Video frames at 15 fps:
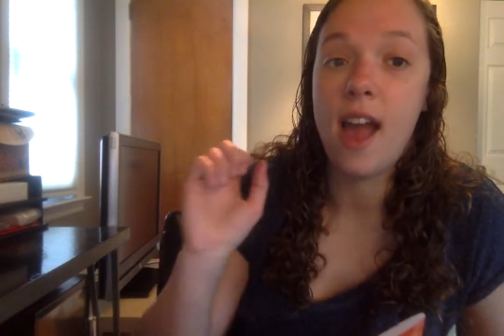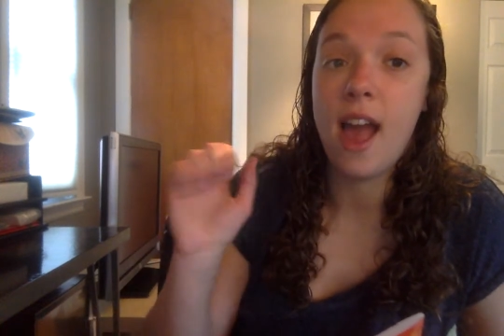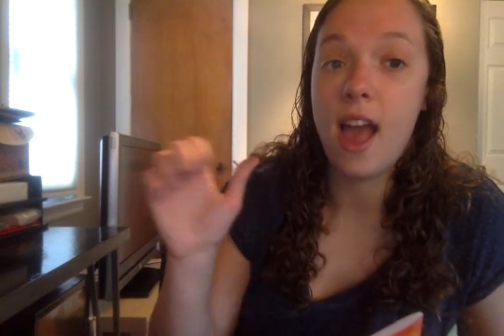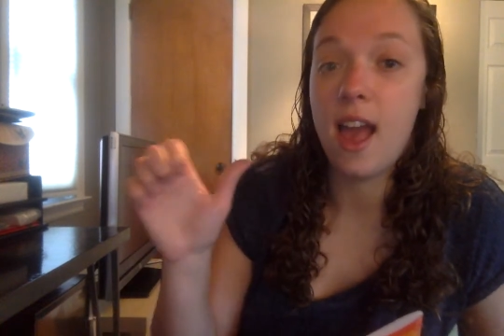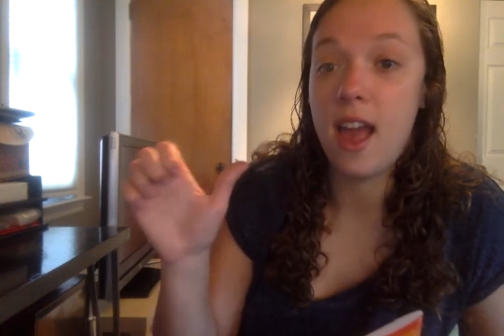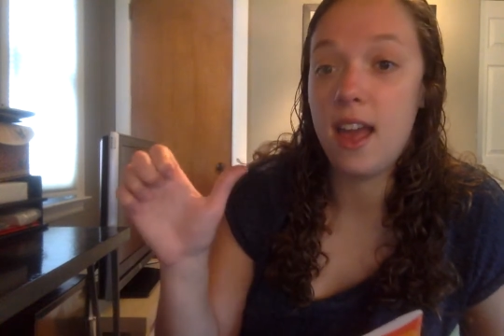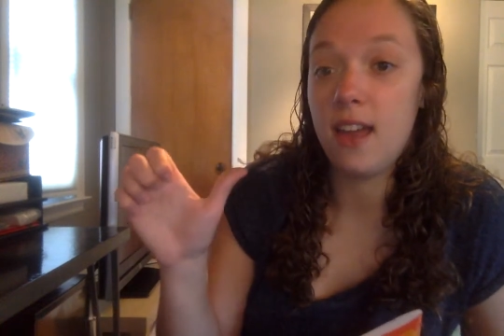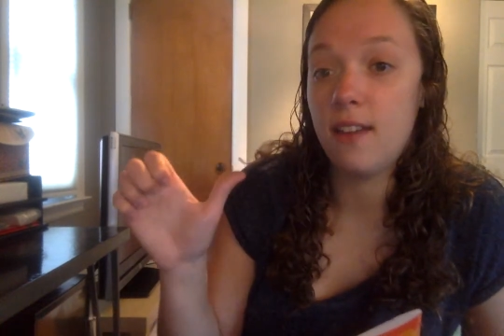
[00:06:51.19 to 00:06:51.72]

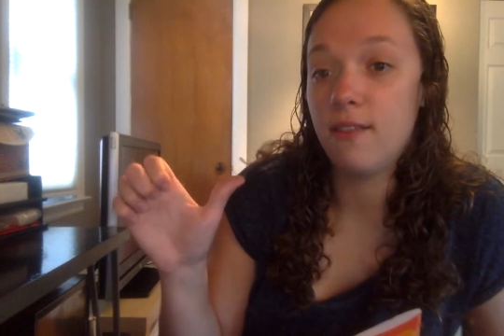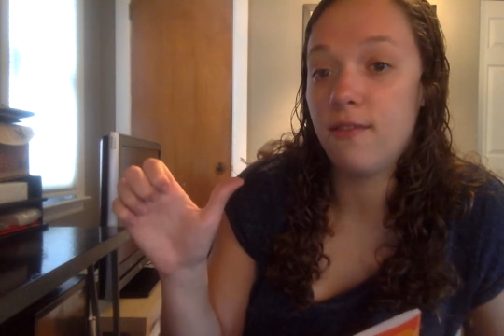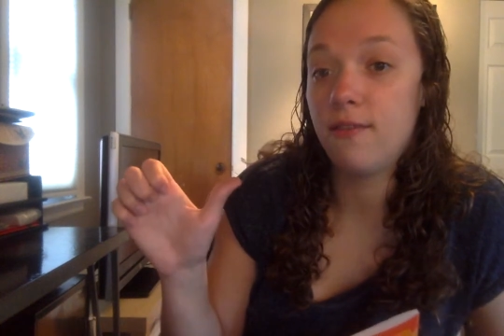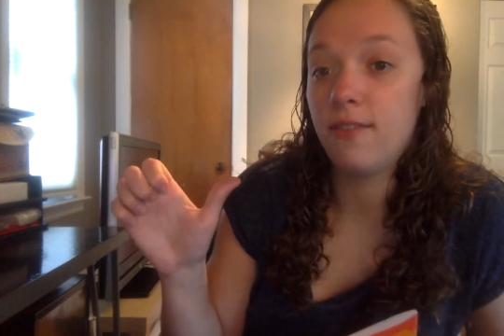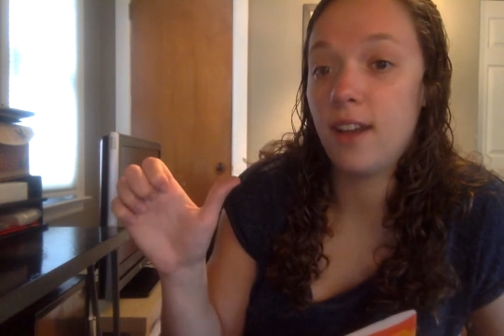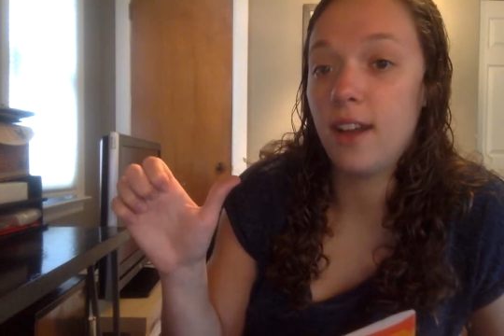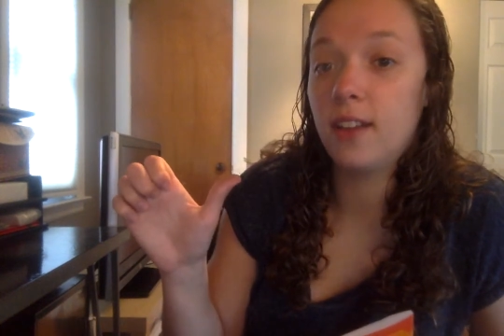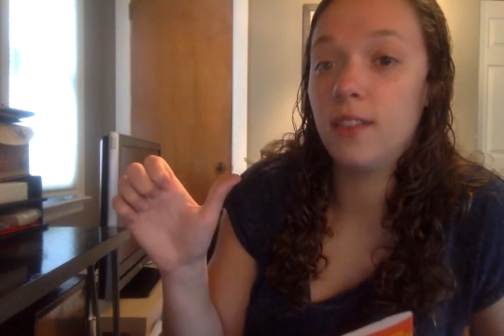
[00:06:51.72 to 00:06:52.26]
A.
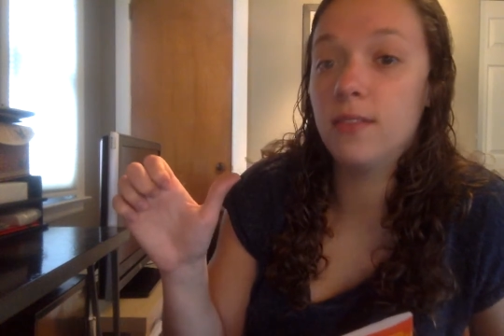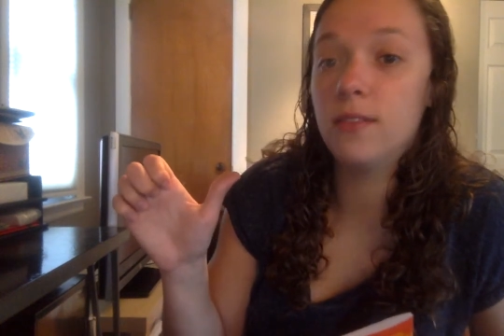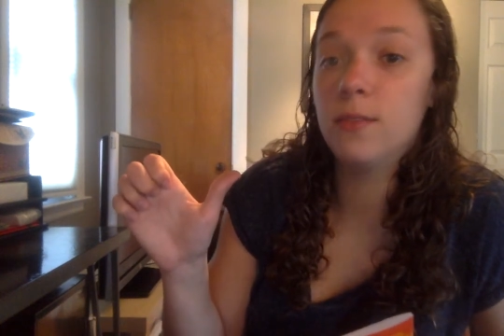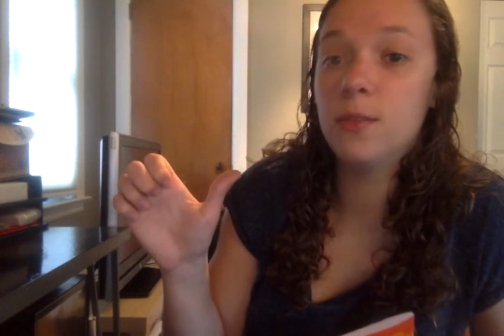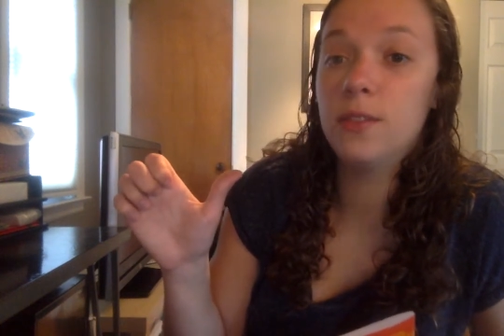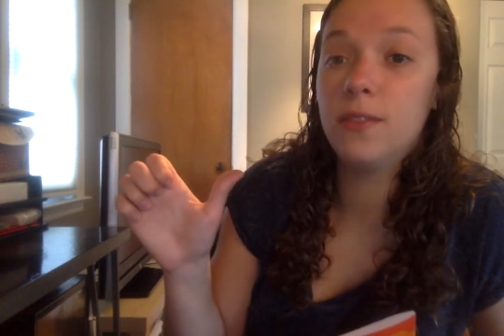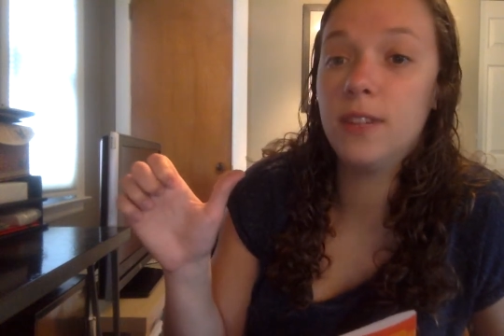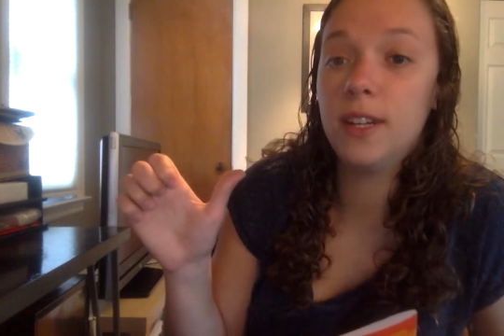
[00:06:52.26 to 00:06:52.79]
Freckle
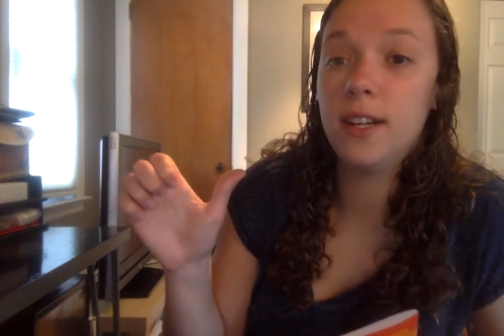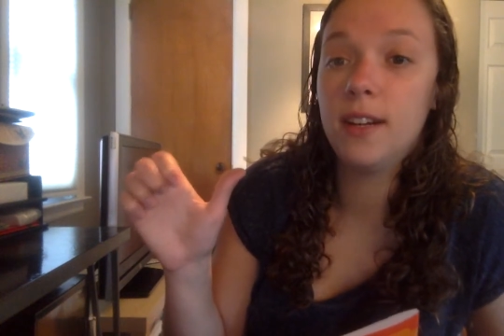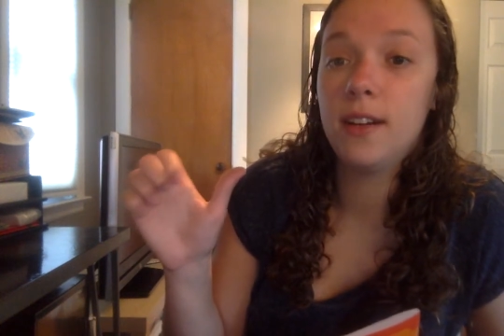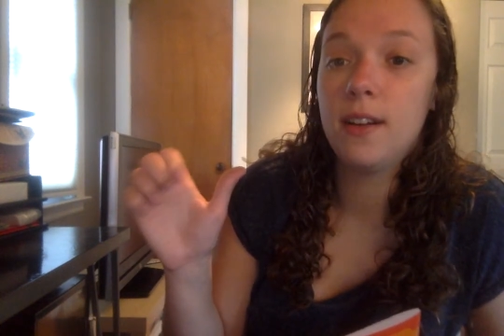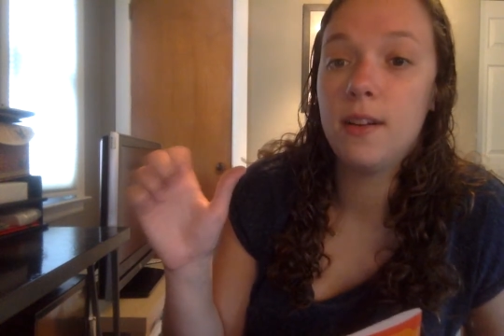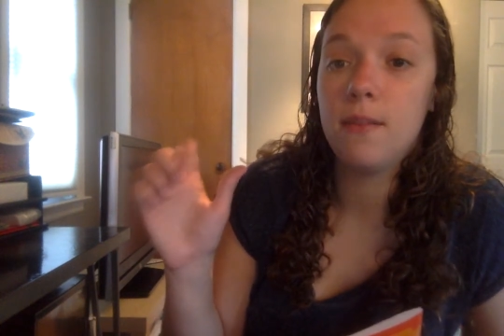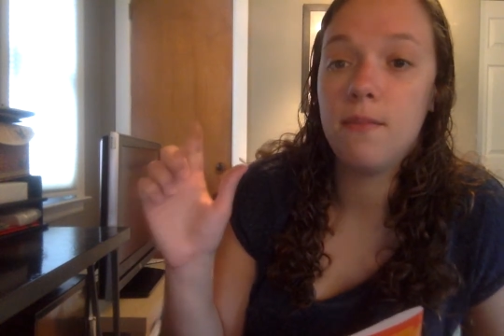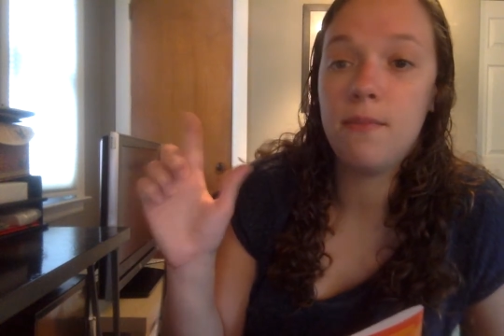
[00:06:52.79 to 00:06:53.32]
remover.
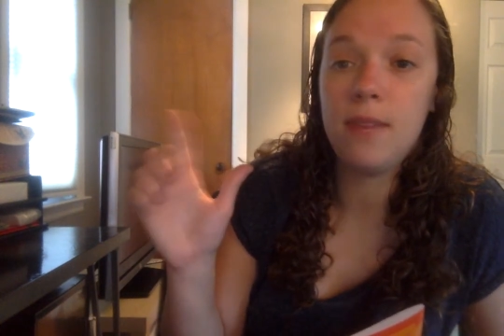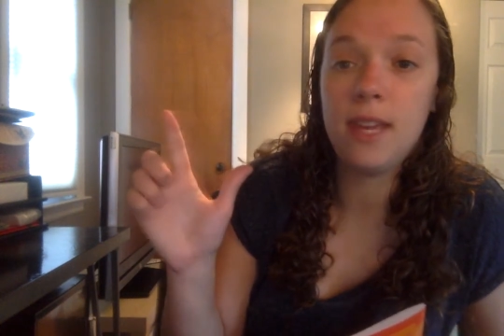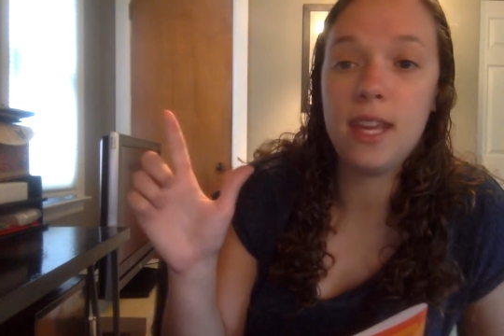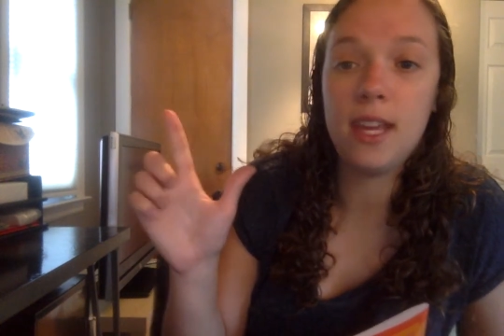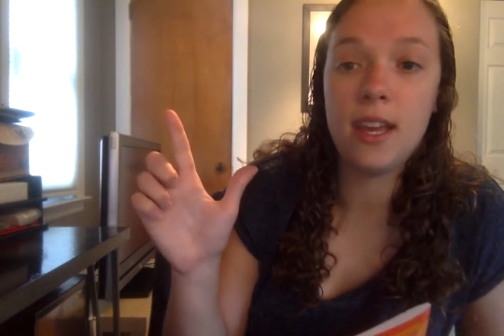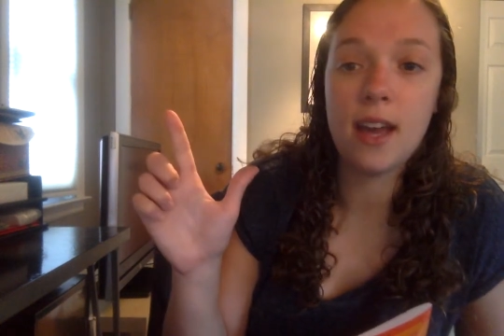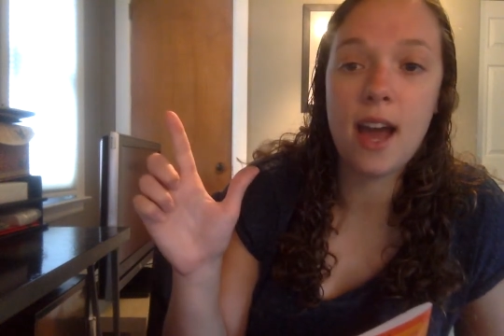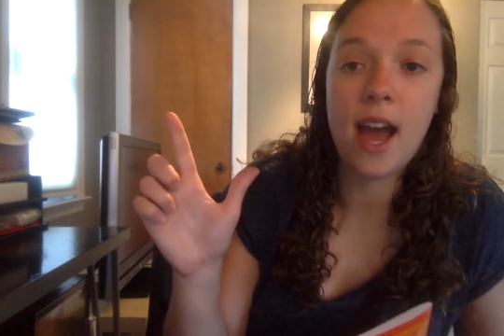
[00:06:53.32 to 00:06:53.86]

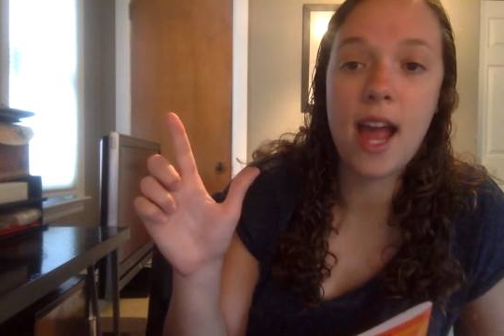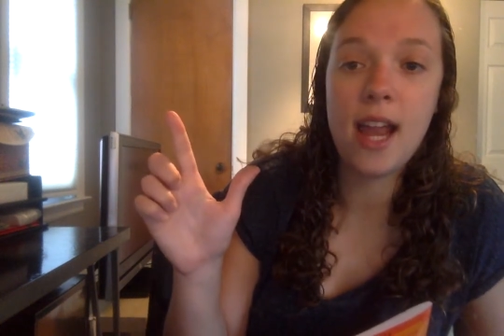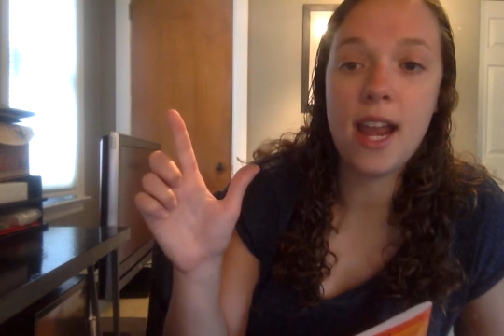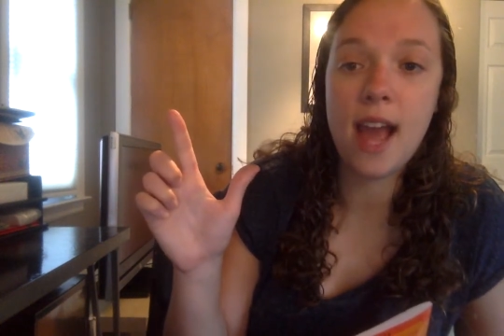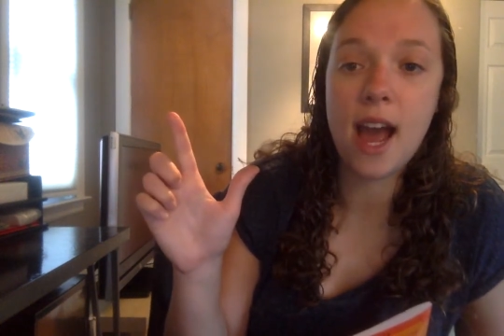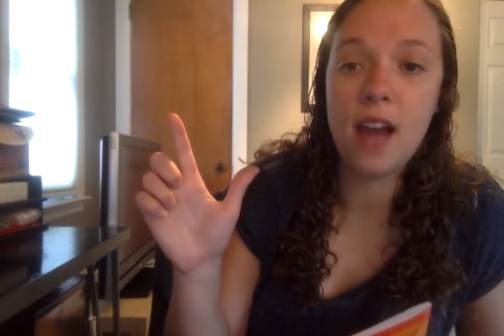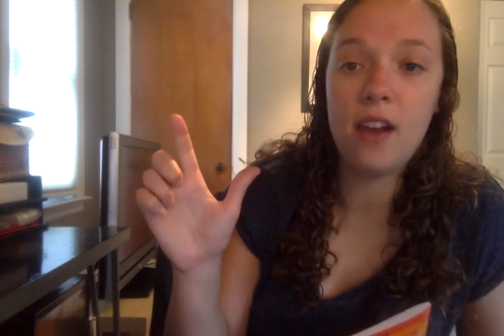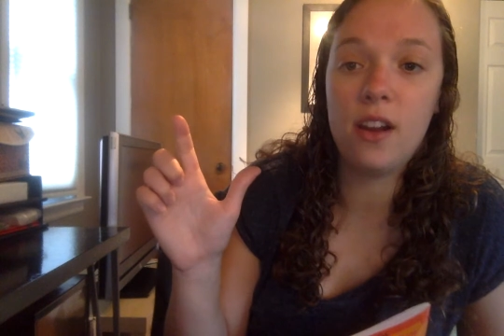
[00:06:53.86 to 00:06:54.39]
B. Height
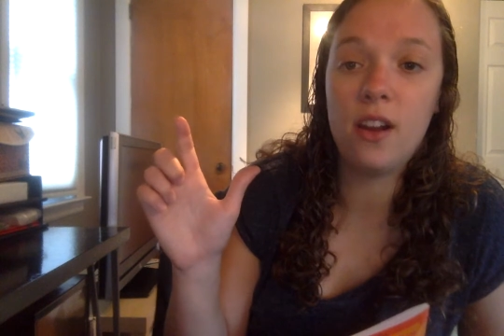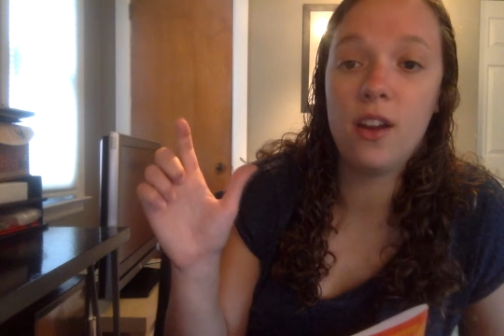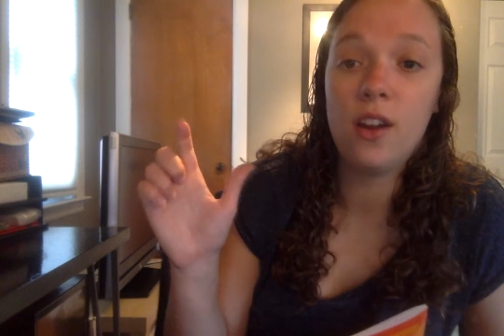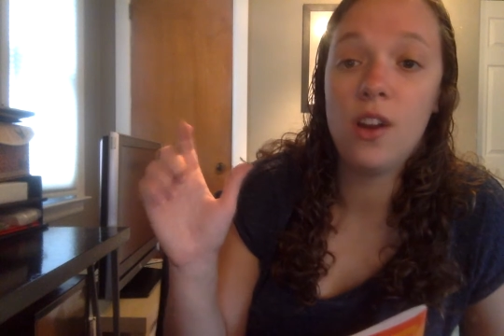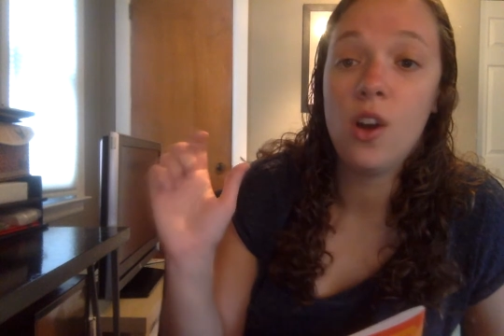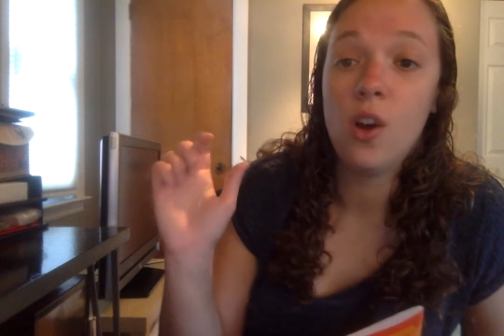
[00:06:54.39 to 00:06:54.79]
adder.